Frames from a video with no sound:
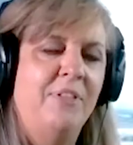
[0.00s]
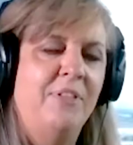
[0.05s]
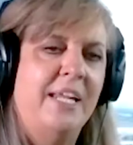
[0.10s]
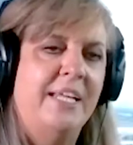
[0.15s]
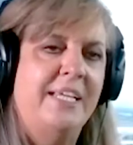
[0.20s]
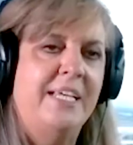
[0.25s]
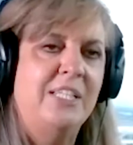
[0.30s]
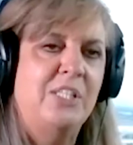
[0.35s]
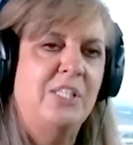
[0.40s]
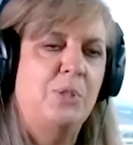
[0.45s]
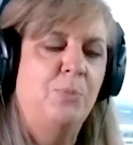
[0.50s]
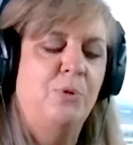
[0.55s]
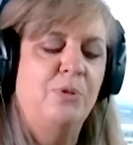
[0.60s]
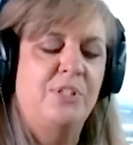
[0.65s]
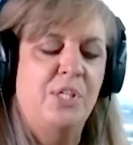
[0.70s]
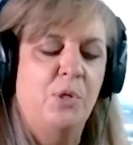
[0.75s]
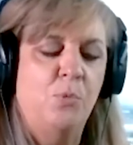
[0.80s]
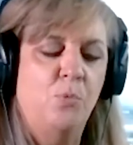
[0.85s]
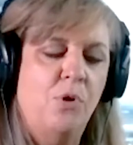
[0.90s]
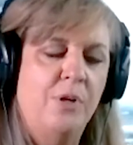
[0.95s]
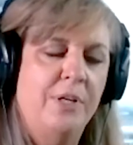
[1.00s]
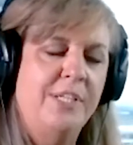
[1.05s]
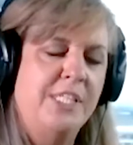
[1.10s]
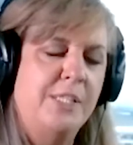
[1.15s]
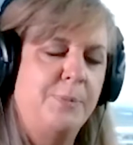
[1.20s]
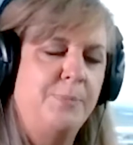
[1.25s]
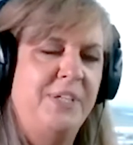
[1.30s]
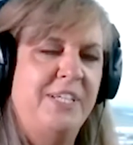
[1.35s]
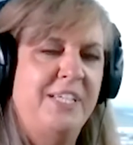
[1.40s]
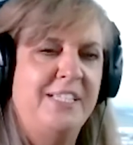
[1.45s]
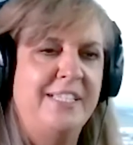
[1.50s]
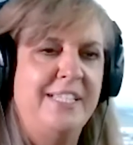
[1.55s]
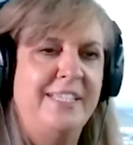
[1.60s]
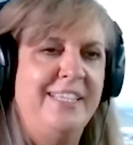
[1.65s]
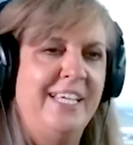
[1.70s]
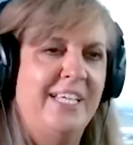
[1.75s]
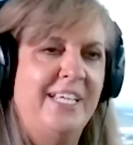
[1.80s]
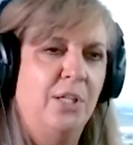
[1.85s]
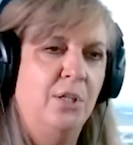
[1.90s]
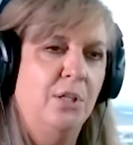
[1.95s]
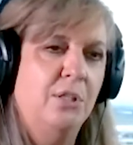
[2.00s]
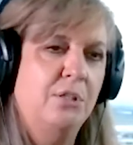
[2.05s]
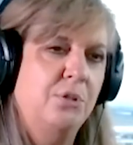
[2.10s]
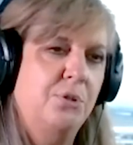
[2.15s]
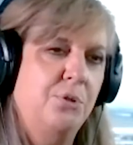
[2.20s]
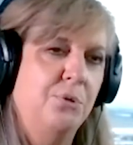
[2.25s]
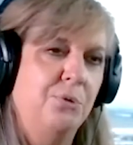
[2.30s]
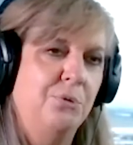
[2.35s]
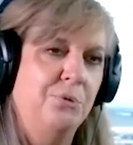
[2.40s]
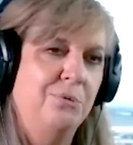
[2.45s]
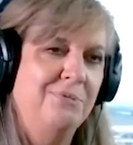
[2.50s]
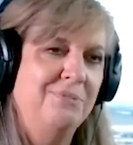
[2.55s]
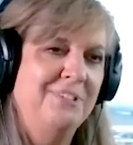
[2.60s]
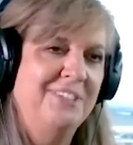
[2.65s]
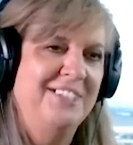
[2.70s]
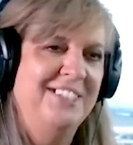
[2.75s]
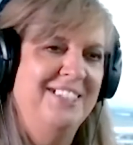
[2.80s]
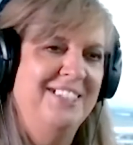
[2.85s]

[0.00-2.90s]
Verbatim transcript: have a lot of customers that want it just because they think it looks cool.